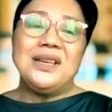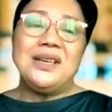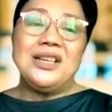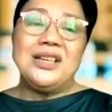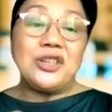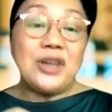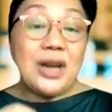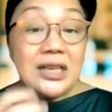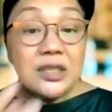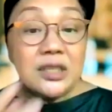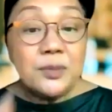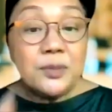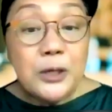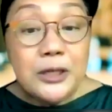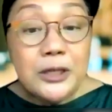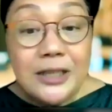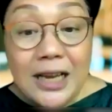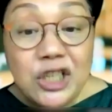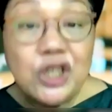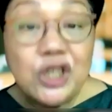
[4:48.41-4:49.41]

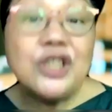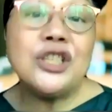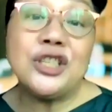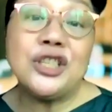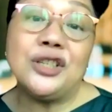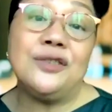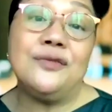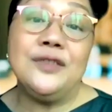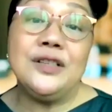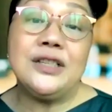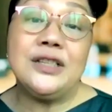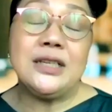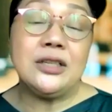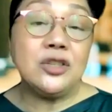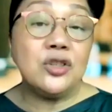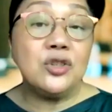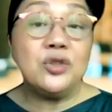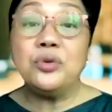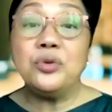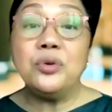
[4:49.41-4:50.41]
Transportation
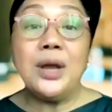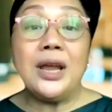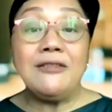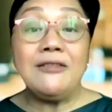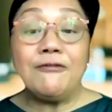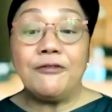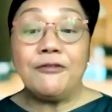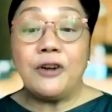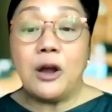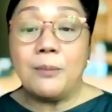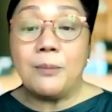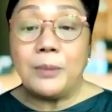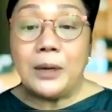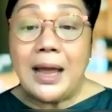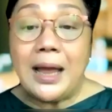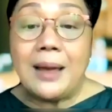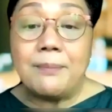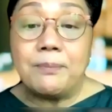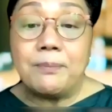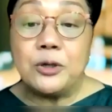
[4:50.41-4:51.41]
services to and from
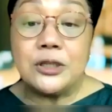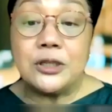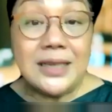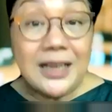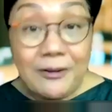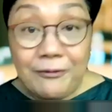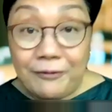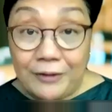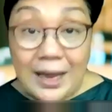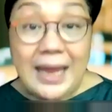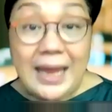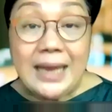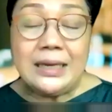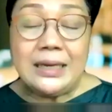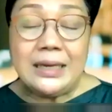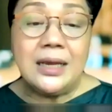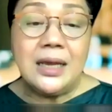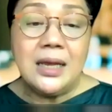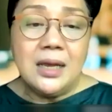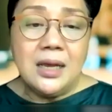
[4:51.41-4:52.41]
campus, if
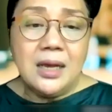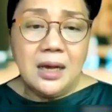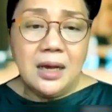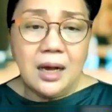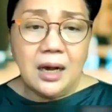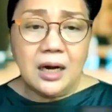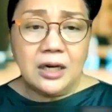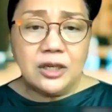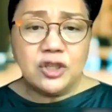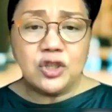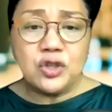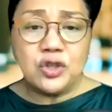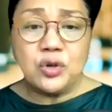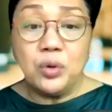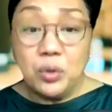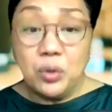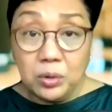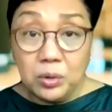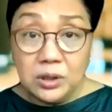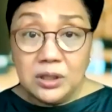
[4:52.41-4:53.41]
any. Are
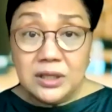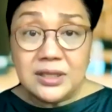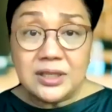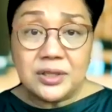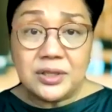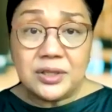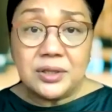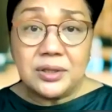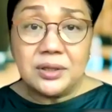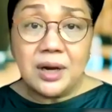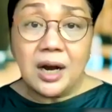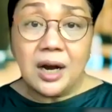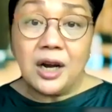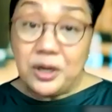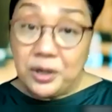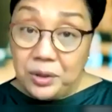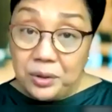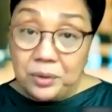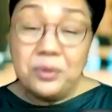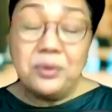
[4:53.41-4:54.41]

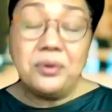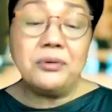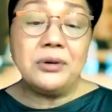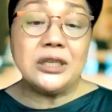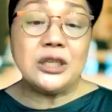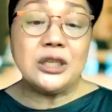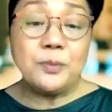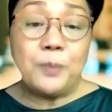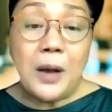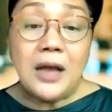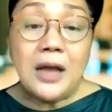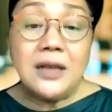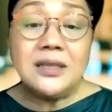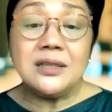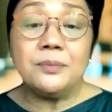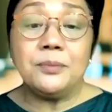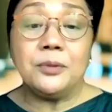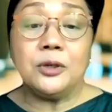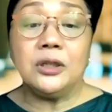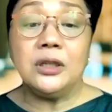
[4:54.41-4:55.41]
you
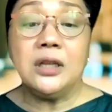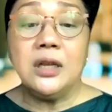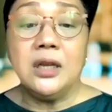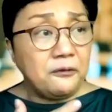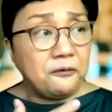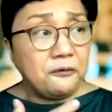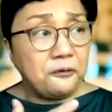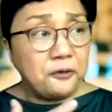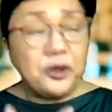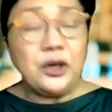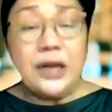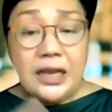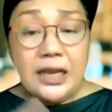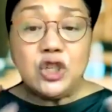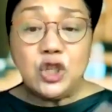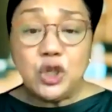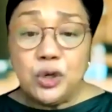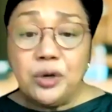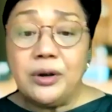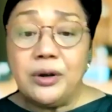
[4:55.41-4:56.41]
responsible for
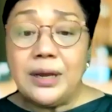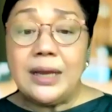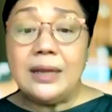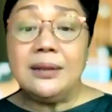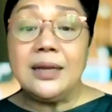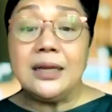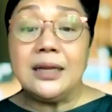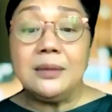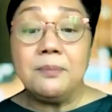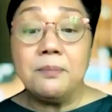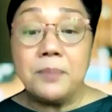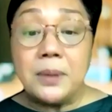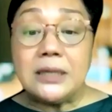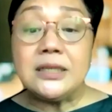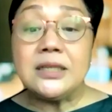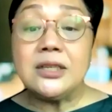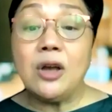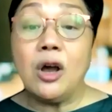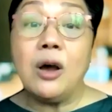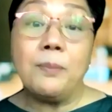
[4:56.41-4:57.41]
ensuring that
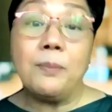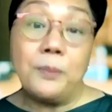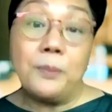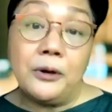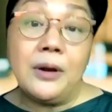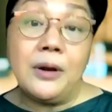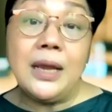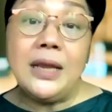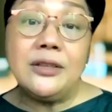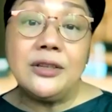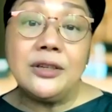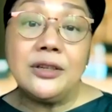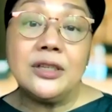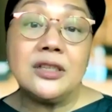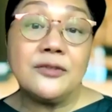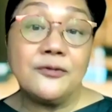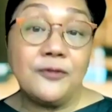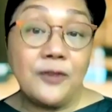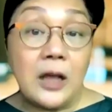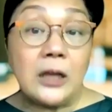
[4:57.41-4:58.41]
bus
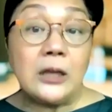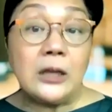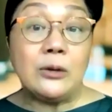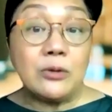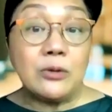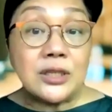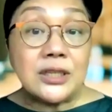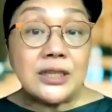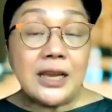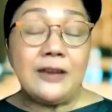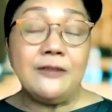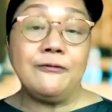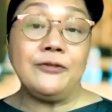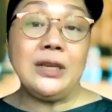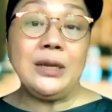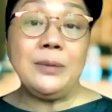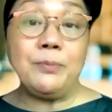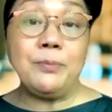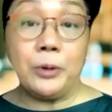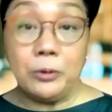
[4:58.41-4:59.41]
operators follow
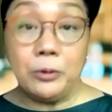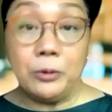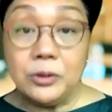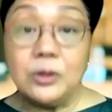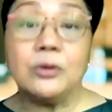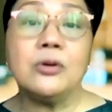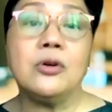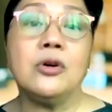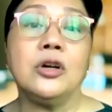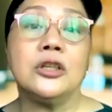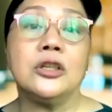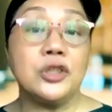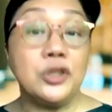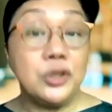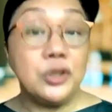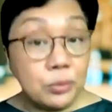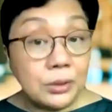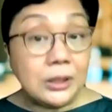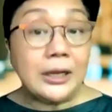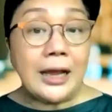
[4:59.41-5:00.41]
safety protocols?
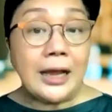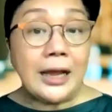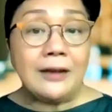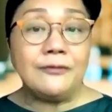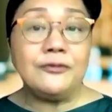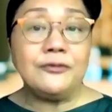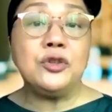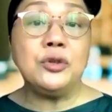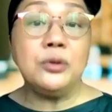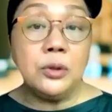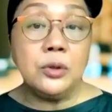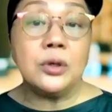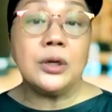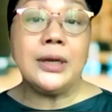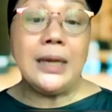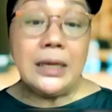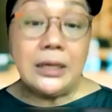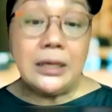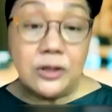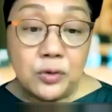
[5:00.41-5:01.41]
You will have to look
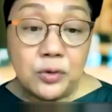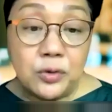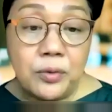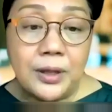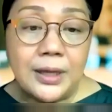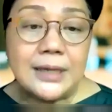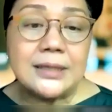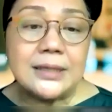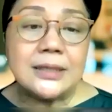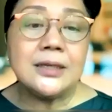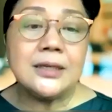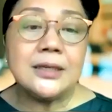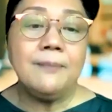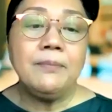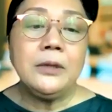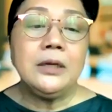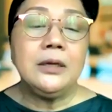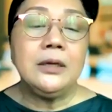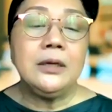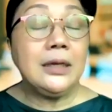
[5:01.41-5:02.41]
into this.
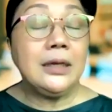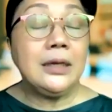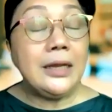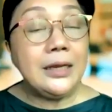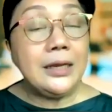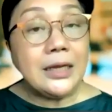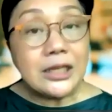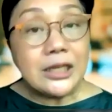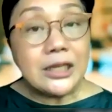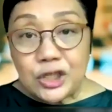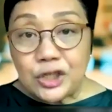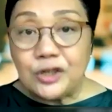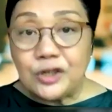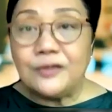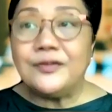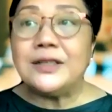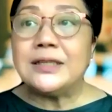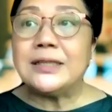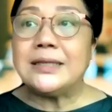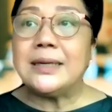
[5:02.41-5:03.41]
Clinic
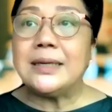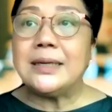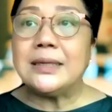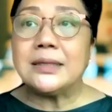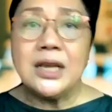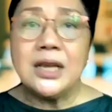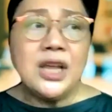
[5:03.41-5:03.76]
services.